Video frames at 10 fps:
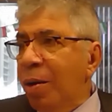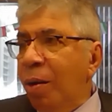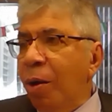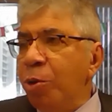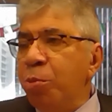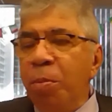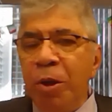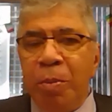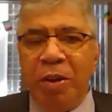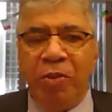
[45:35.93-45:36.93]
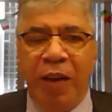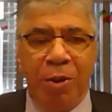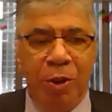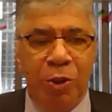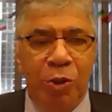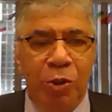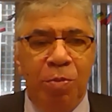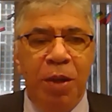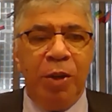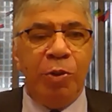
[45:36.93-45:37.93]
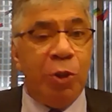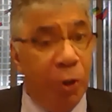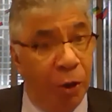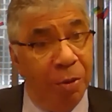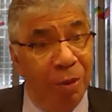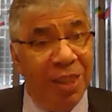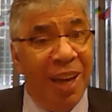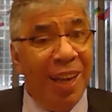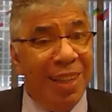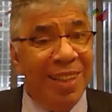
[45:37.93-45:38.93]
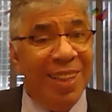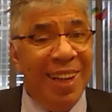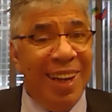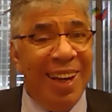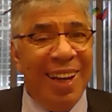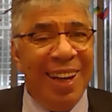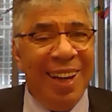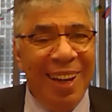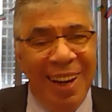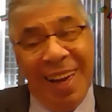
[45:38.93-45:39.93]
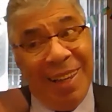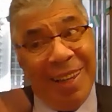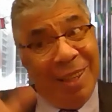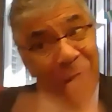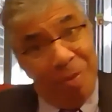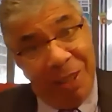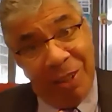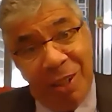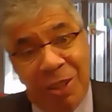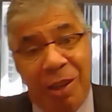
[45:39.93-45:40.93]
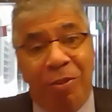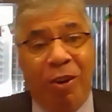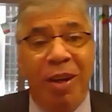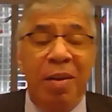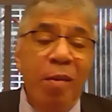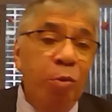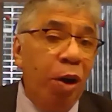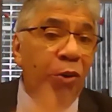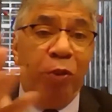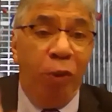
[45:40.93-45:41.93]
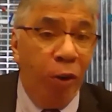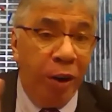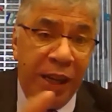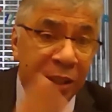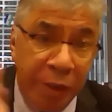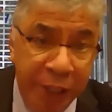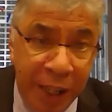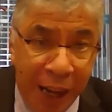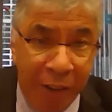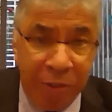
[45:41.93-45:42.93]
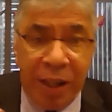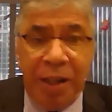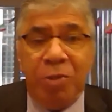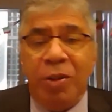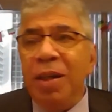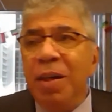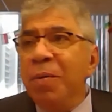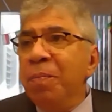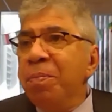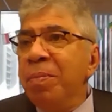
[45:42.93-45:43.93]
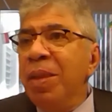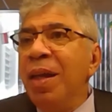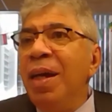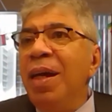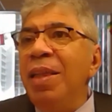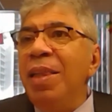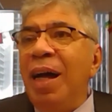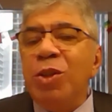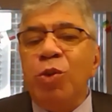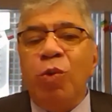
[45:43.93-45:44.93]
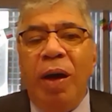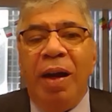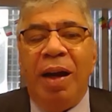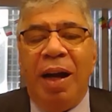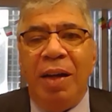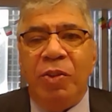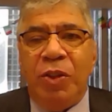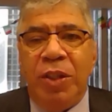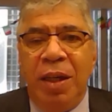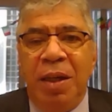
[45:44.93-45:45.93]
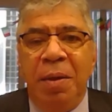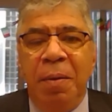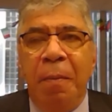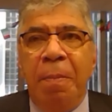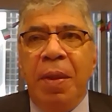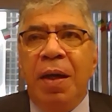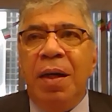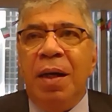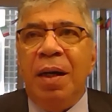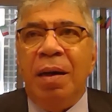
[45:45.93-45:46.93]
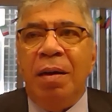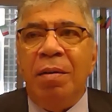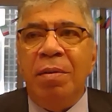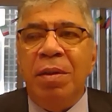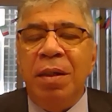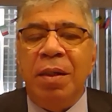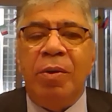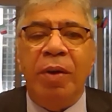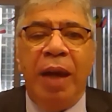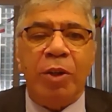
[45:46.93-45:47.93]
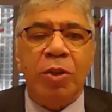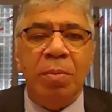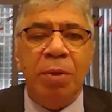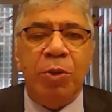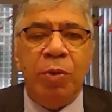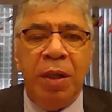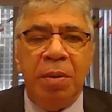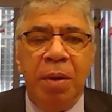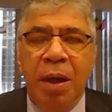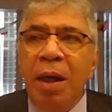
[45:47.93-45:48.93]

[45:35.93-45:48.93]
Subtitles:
automobile manufacturers should be concerned with that, like the Germans are suffering. Well, Ford has already left the country. And that's where I see the connection between